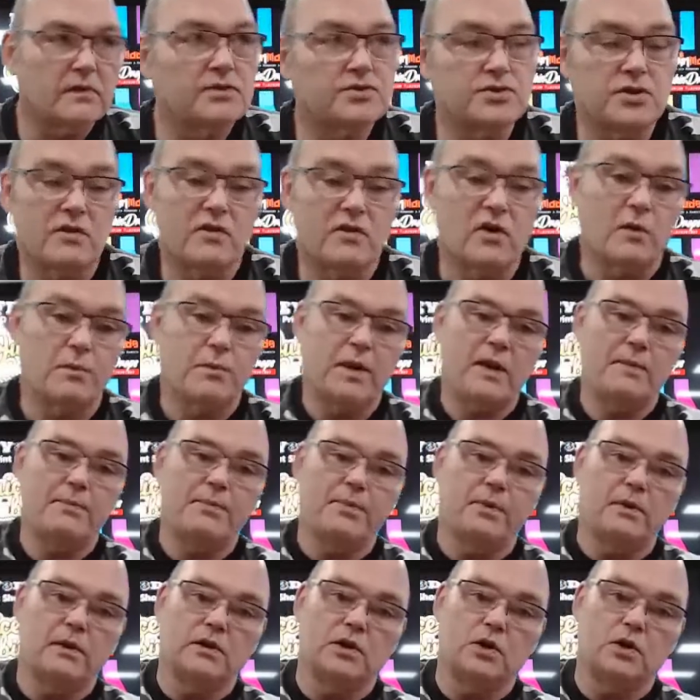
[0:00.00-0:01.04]
So you've got
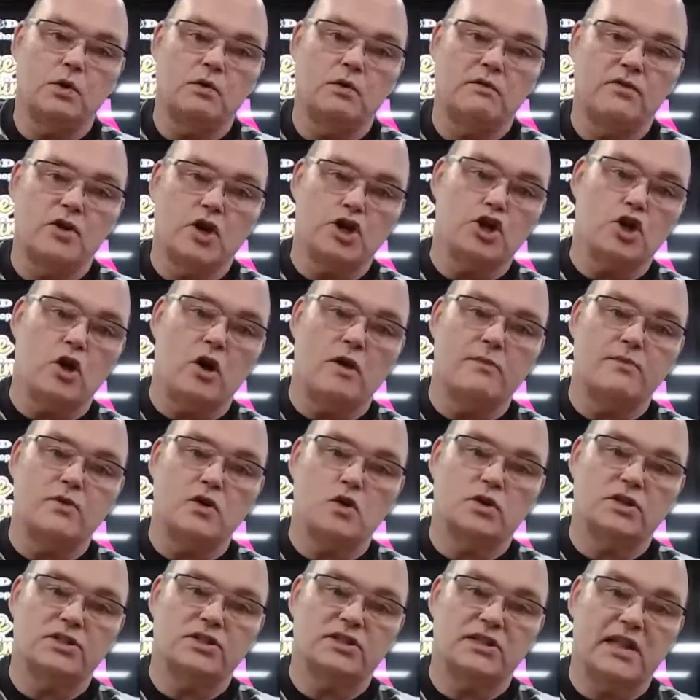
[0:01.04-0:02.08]
people who have got no
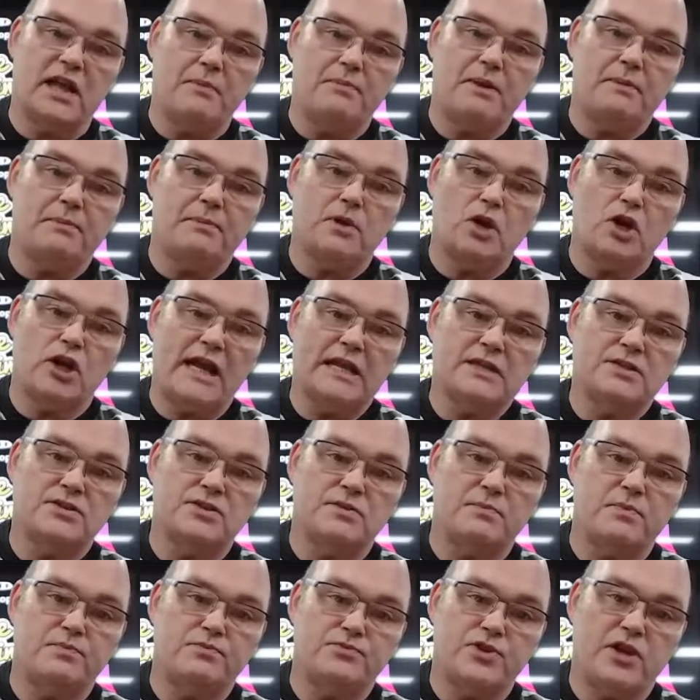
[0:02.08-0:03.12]
immunity, like people on
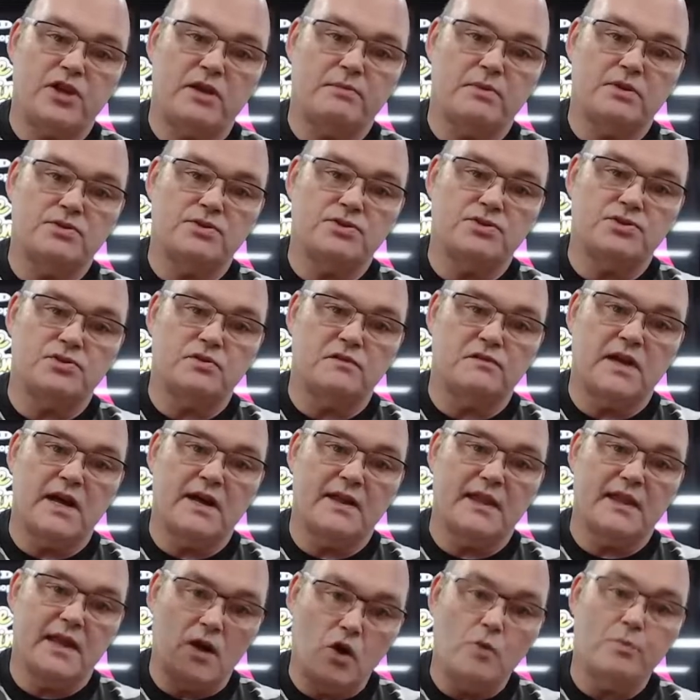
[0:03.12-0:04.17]
cancer treatments and stuff
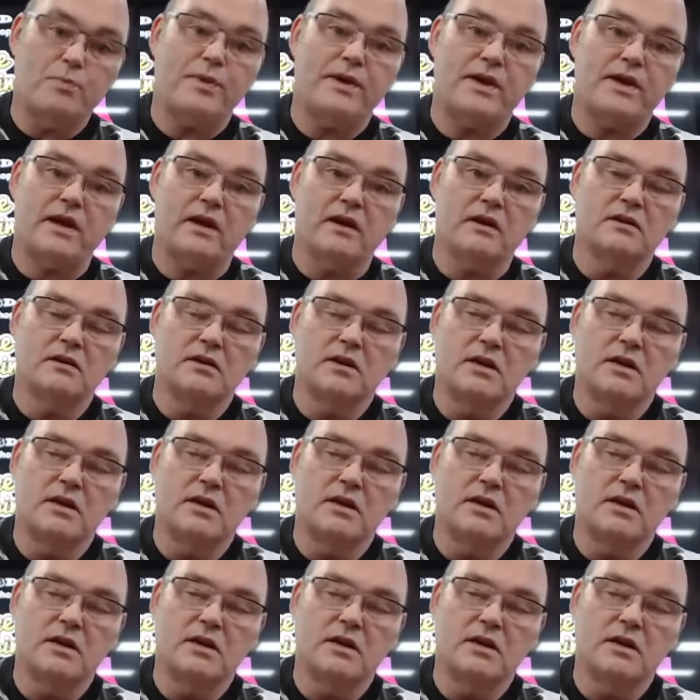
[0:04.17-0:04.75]
like that, up here.